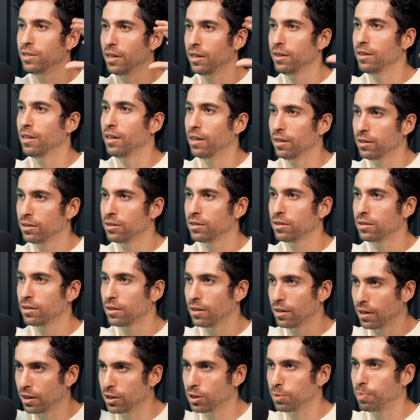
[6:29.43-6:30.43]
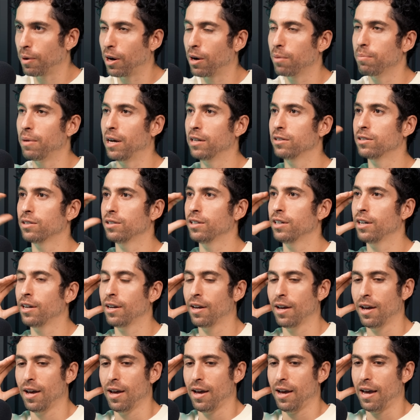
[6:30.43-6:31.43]
did this
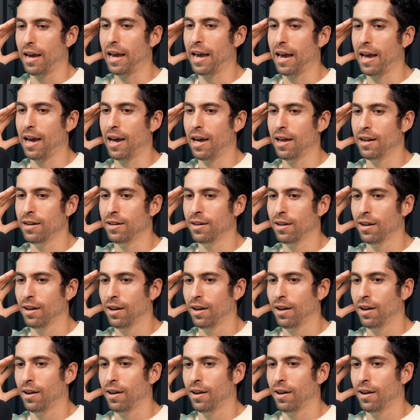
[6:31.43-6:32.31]
experimentally. And